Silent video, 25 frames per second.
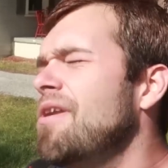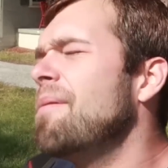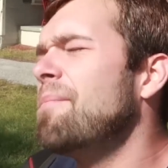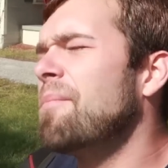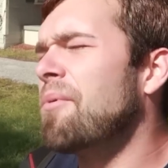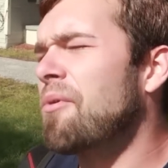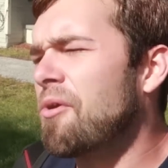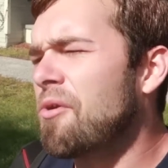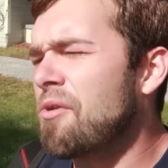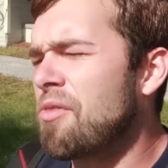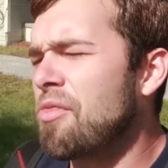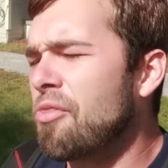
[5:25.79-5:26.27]

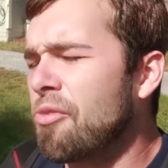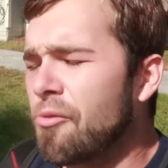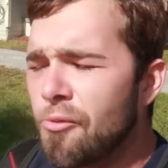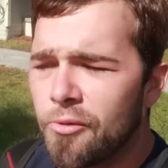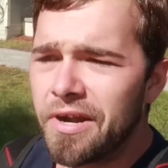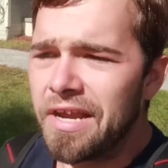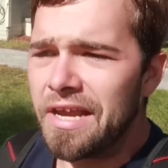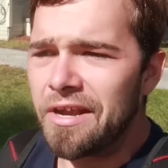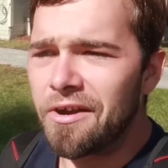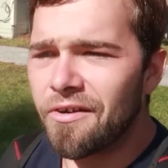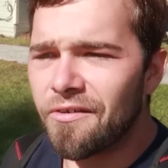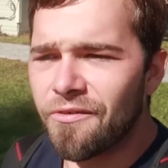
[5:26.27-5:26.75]
number
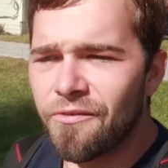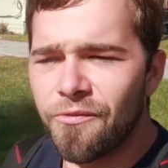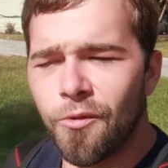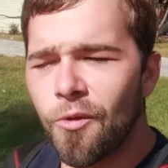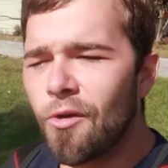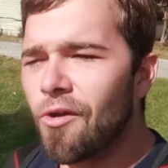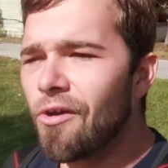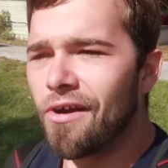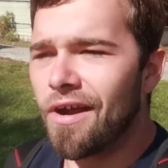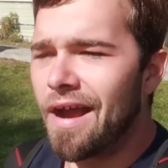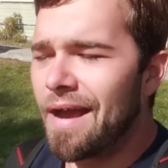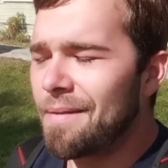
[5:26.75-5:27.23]
three or
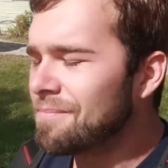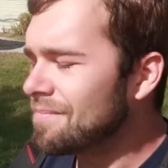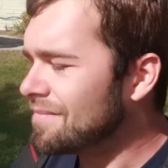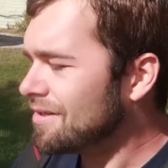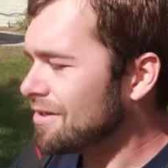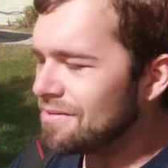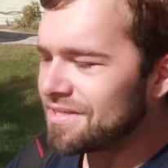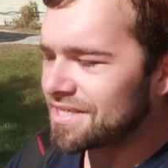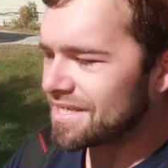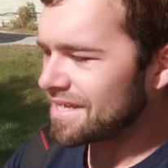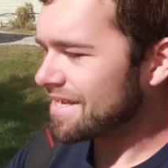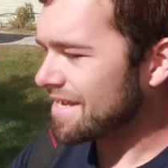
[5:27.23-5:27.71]
four, I'm
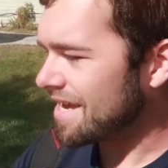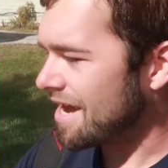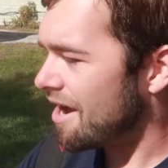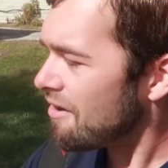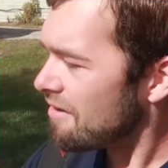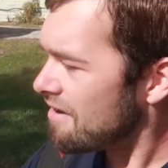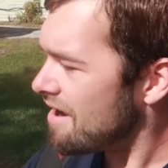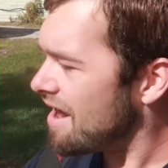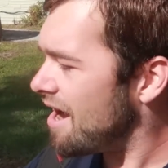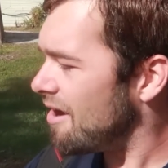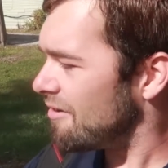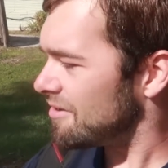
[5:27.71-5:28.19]
losing
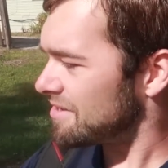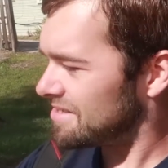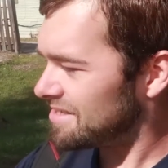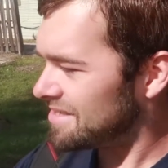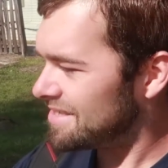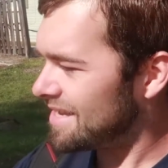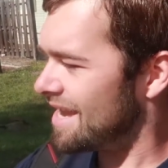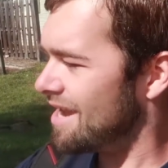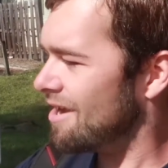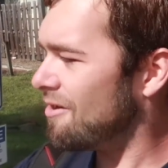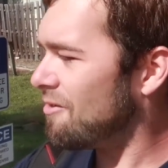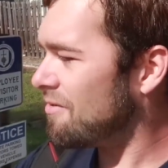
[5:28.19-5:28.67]
count now, is
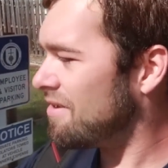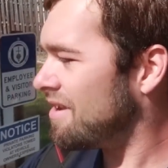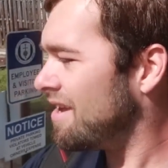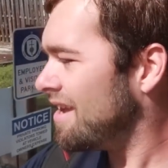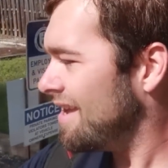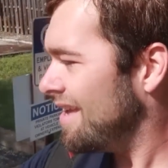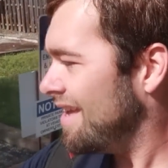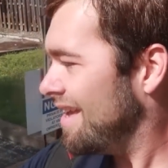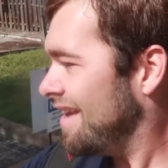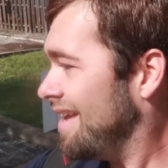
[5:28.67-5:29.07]
down.